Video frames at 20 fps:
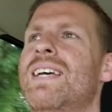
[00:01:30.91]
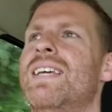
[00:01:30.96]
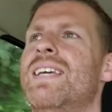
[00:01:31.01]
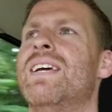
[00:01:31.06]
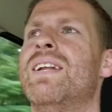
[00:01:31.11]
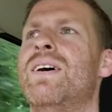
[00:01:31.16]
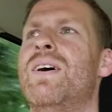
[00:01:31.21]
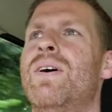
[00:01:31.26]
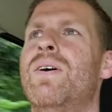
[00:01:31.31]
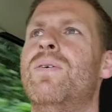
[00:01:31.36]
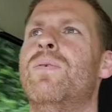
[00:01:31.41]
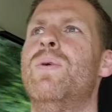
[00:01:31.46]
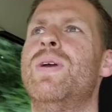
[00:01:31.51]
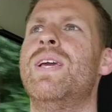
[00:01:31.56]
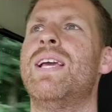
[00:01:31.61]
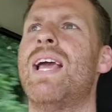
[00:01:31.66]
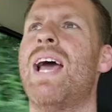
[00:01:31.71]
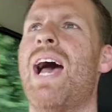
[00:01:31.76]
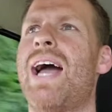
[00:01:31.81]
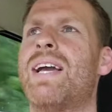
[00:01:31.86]
You know,
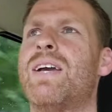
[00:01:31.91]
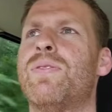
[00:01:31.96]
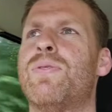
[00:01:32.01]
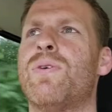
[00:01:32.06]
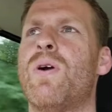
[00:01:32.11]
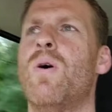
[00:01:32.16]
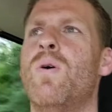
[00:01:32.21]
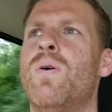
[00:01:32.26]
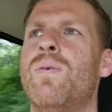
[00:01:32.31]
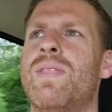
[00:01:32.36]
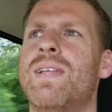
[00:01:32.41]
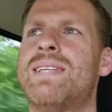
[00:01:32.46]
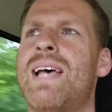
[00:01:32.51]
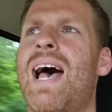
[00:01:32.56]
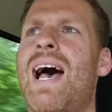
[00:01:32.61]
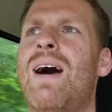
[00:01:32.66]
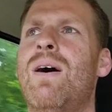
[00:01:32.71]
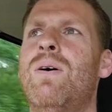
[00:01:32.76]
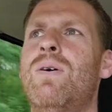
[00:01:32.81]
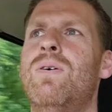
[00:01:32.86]
we I could throw in the
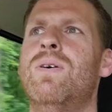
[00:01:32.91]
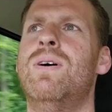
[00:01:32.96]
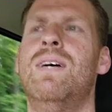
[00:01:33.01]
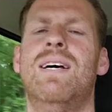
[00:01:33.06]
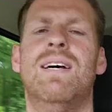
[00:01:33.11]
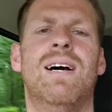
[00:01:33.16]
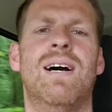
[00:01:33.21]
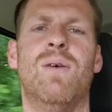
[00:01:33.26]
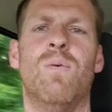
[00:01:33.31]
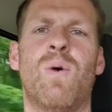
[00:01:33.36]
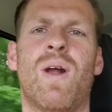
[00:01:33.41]
towel uh,